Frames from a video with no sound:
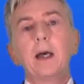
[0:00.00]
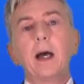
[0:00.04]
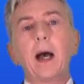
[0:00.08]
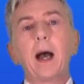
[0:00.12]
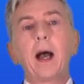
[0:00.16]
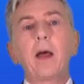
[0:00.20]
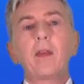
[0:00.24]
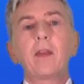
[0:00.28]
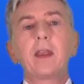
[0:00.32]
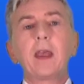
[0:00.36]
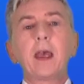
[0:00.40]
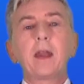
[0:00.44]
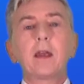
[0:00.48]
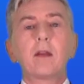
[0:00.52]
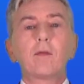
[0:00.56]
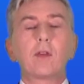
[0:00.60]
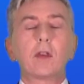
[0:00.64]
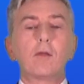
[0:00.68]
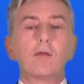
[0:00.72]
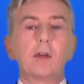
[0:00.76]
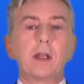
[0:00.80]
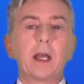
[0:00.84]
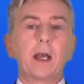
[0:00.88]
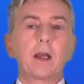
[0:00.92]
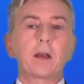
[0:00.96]
At the end of
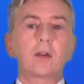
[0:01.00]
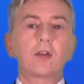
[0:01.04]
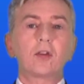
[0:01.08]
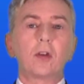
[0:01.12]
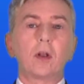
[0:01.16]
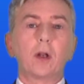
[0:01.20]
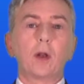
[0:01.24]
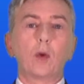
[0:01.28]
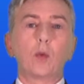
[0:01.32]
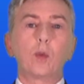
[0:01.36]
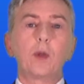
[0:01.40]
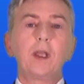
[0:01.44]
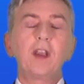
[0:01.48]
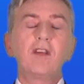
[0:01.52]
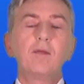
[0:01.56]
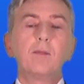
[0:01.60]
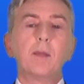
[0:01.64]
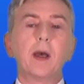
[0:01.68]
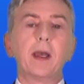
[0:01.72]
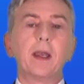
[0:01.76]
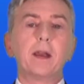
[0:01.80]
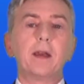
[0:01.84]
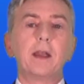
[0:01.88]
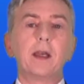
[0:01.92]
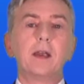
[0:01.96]
the reaction, we've
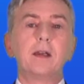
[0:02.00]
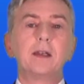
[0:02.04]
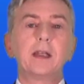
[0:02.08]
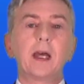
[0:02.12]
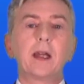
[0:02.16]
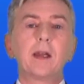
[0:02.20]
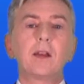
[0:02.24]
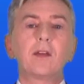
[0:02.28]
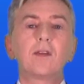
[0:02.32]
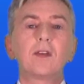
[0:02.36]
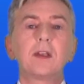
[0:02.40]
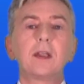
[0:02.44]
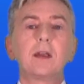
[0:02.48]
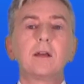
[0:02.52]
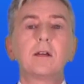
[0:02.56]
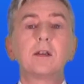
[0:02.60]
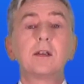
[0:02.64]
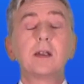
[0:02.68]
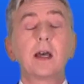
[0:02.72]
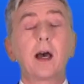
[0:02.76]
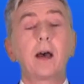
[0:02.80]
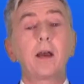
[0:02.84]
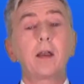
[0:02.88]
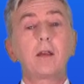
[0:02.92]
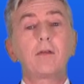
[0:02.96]
made adenosine
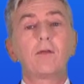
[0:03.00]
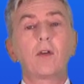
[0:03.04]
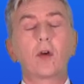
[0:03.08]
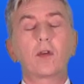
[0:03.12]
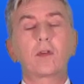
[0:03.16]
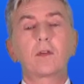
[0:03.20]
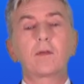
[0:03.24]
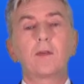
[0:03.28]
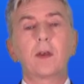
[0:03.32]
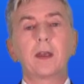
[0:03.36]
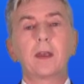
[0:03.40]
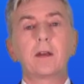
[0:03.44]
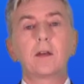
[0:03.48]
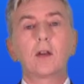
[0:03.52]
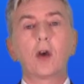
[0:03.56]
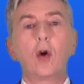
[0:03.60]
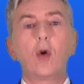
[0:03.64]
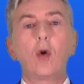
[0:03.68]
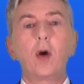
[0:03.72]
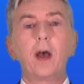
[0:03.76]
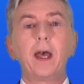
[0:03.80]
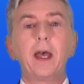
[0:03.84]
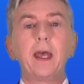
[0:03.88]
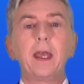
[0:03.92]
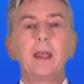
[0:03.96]
diphosphate,
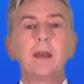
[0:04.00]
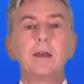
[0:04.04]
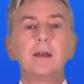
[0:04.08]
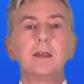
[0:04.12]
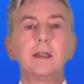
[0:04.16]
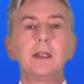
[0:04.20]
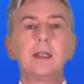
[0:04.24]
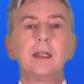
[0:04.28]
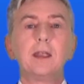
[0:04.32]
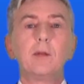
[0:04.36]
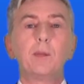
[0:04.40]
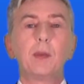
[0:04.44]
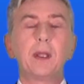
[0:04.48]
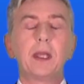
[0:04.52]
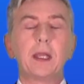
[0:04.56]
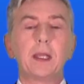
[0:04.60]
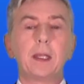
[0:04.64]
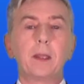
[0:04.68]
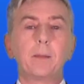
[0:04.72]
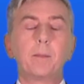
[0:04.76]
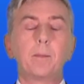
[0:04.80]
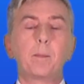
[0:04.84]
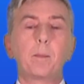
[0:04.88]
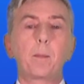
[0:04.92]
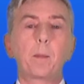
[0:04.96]
or
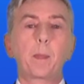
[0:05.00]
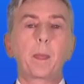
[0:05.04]
ADP.